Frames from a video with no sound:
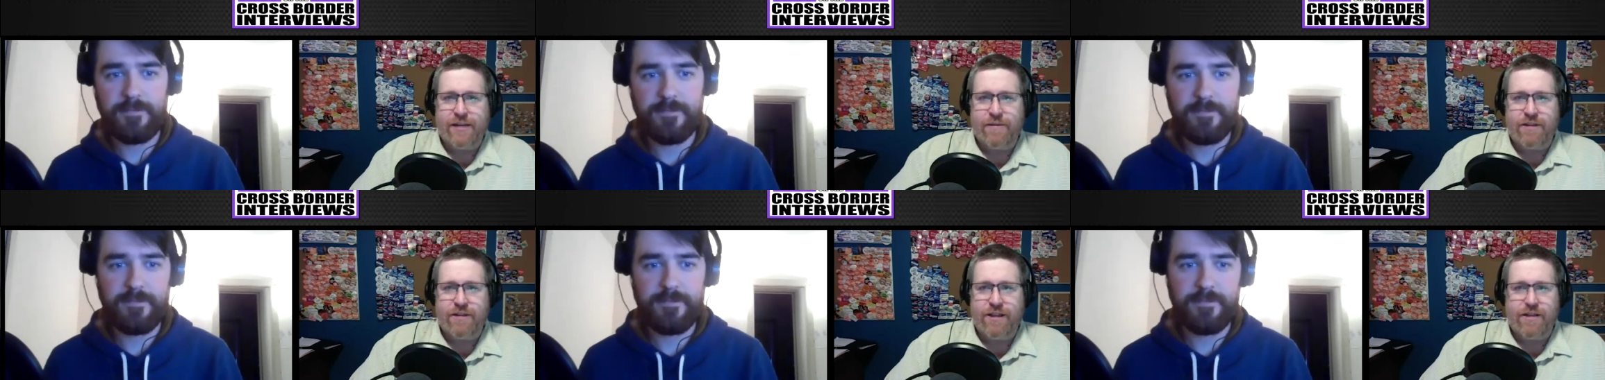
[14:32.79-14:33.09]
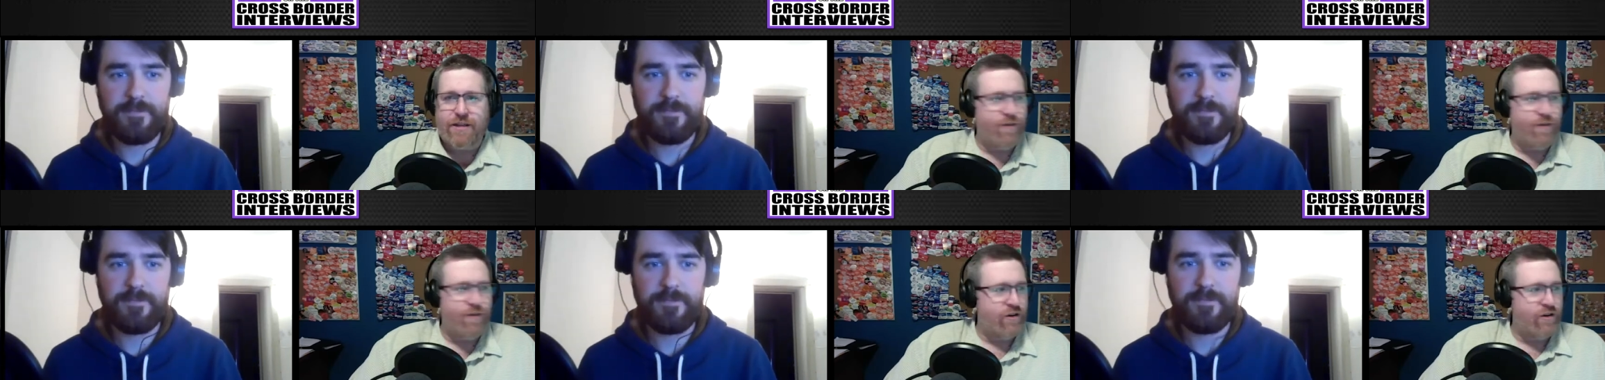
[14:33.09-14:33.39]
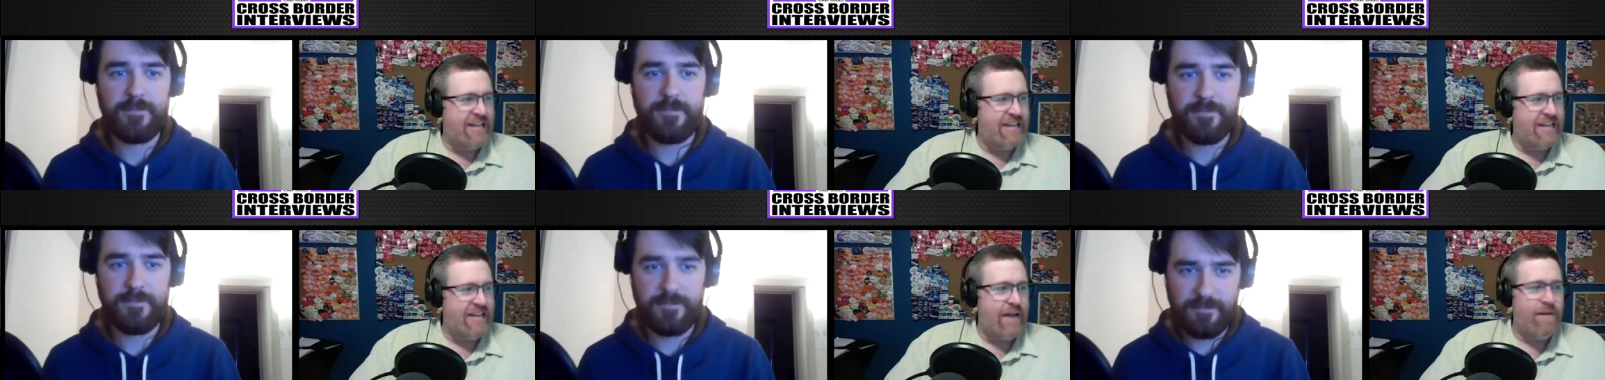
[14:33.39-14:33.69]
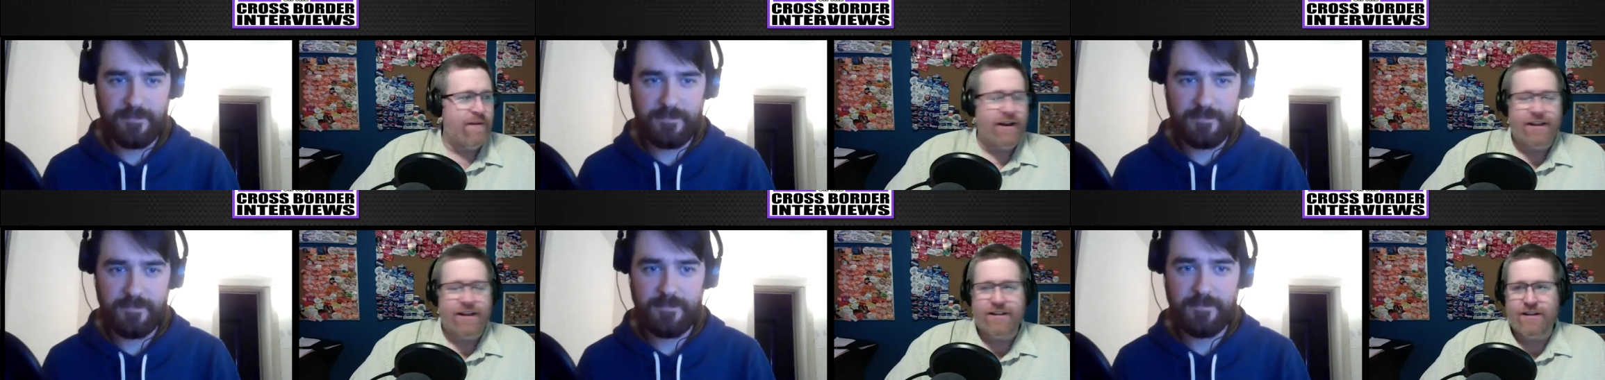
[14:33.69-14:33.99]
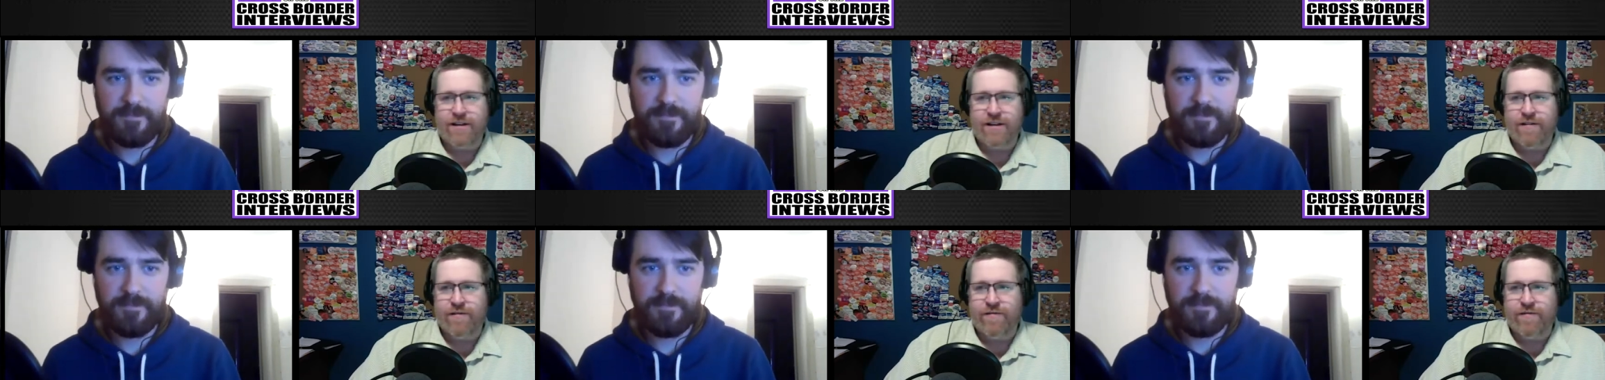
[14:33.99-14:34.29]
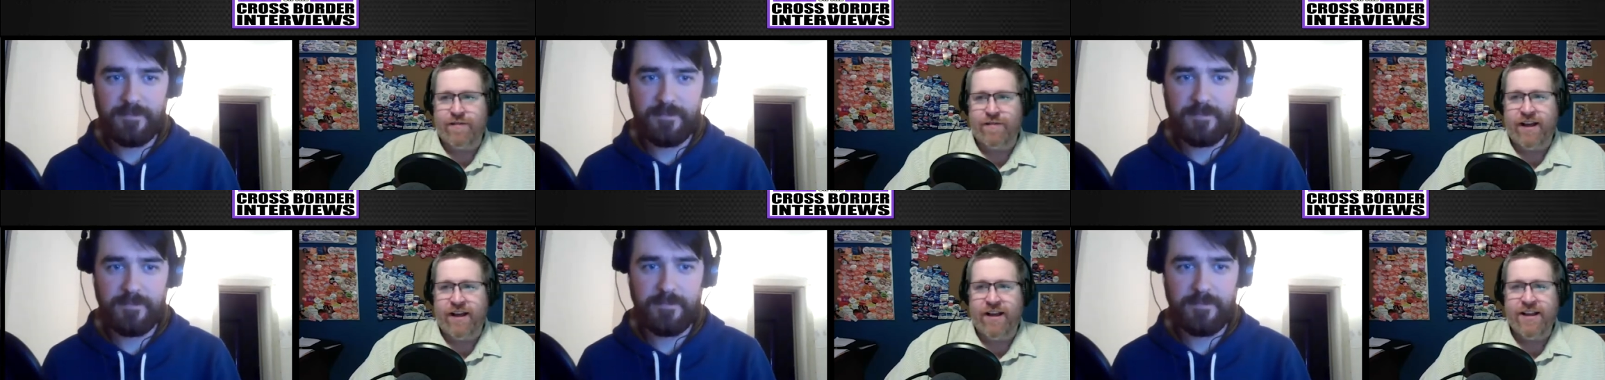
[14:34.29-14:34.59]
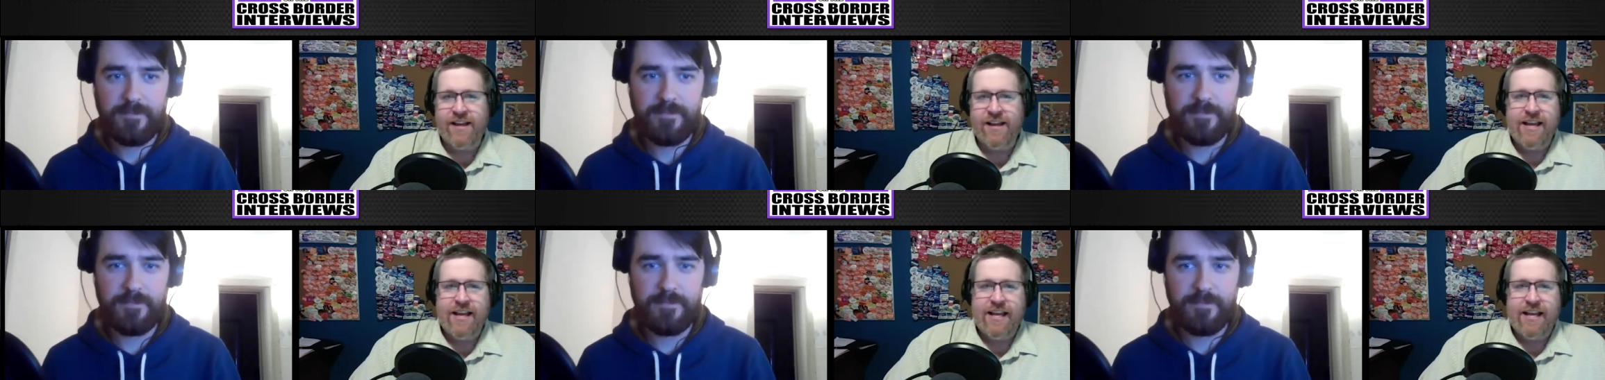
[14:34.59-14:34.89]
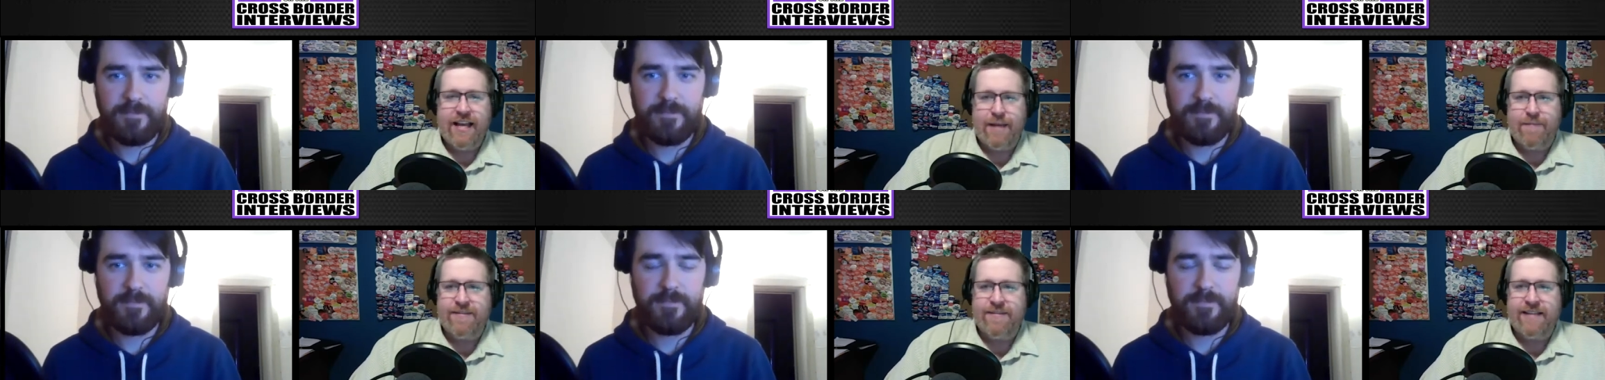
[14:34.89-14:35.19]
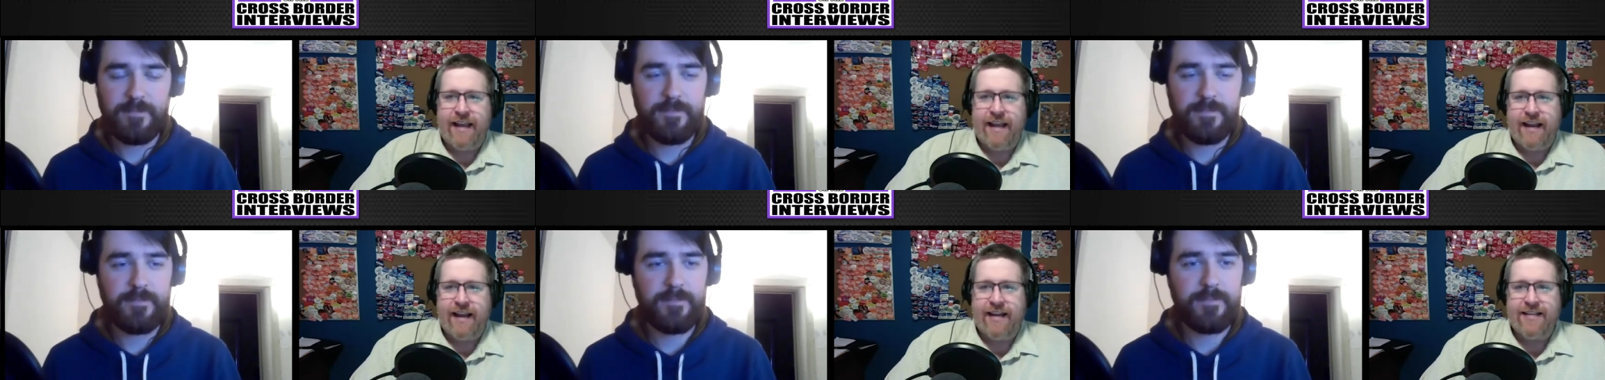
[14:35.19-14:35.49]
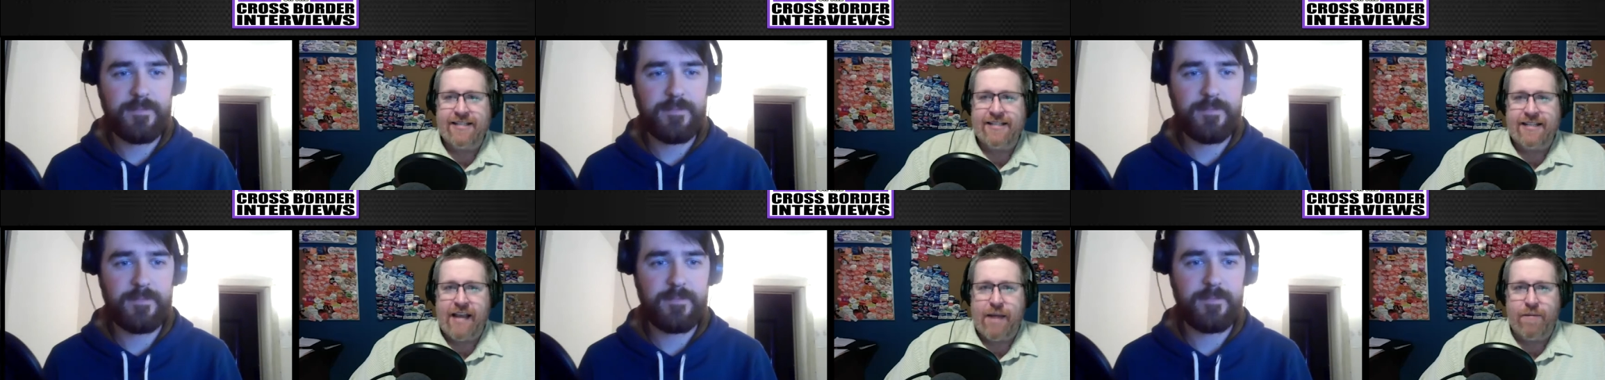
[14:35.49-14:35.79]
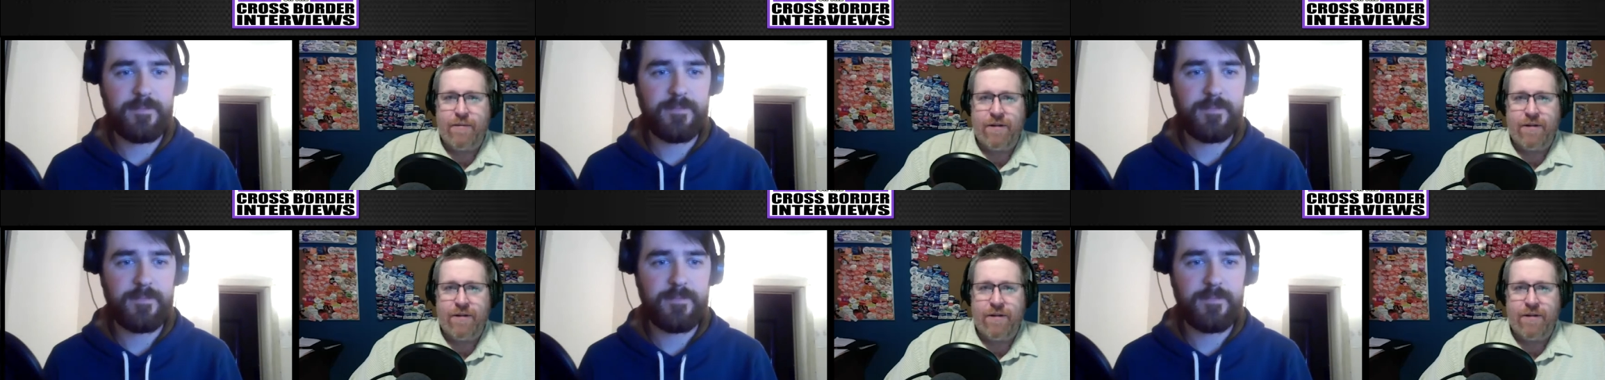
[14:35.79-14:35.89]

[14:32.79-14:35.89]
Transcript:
Speaker 1: within the first ten minutes of uh, him saying his name.